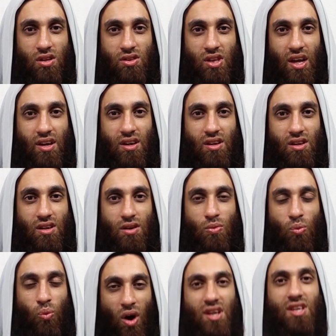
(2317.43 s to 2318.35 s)
then
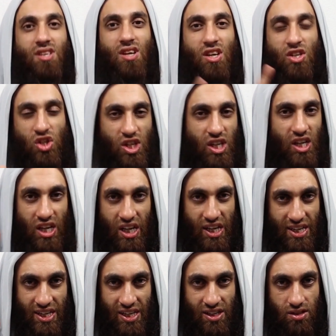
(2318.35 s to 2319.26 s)
one, he's got Shi'i
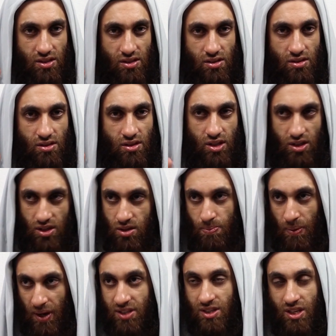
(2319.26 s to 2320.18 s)
leanings, he's
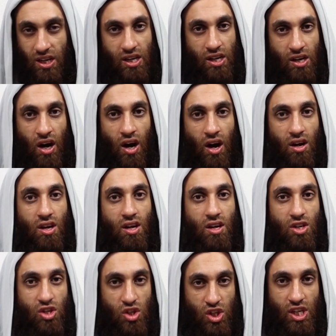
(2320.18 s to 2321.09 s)
basically got
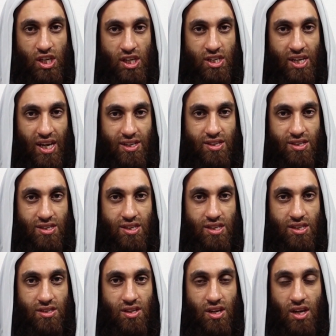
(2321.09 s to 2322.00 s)
Shi'i
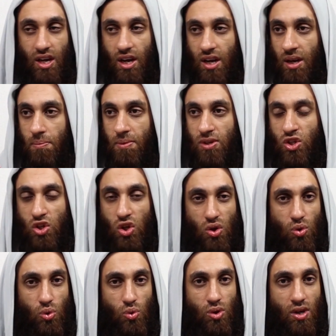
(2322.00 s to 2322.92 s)
tendencies. Number
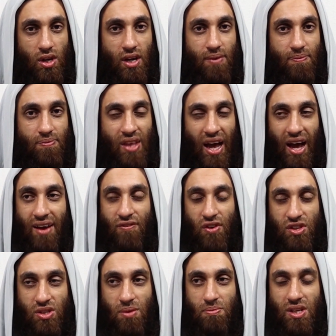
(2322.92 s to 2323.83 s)
two, that
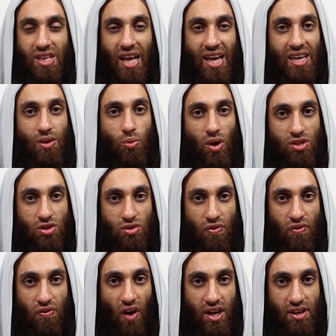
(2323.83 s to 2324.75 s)
for something that he wants to
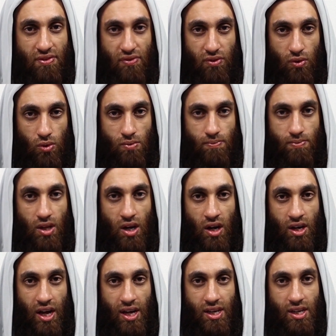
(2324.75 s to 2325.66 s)
fight for,
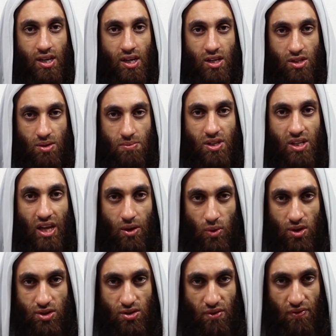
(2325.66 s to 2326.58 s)
okay, something that he
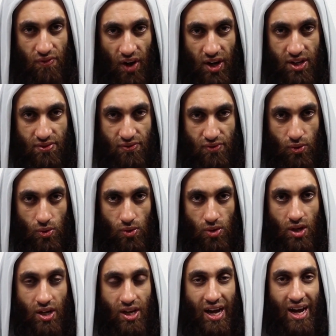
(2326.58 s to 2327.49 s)
wants to fight
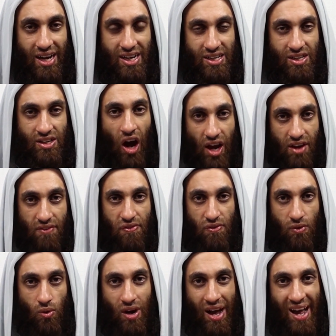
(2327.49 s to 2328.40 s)
for and die
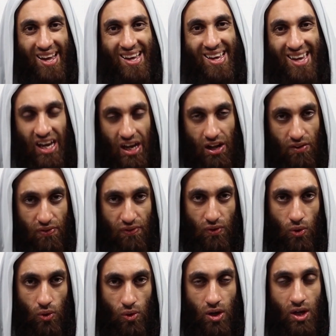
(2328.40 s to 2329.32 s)
for and kill
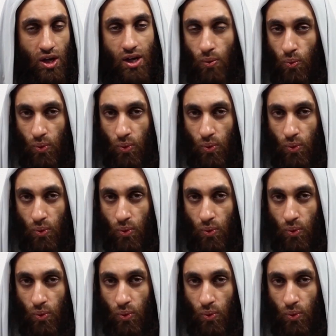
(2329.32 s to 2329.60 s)
for,